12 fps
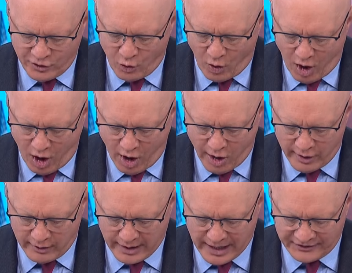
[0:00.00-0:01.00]
and you
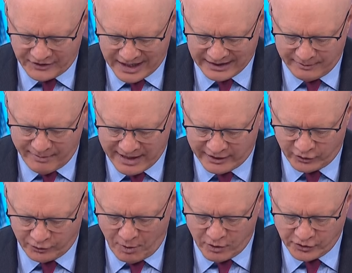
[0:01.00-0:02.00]
are uh, dialing
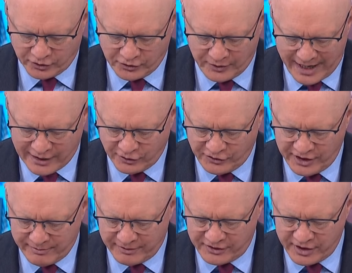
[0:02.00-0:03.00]
back exposure to
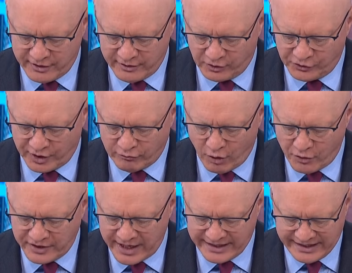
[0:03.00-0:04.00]
energy and materials materials
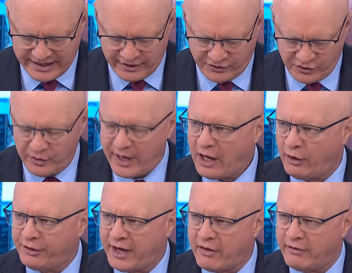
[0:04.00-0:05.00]
and rotating into
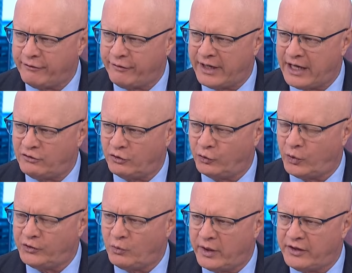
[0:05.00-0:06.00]
healthcare and
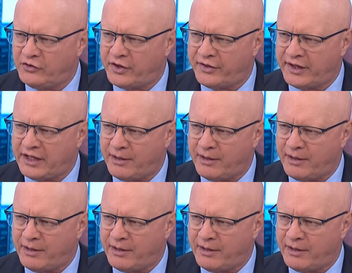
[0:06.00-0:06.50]
financials. What, what is the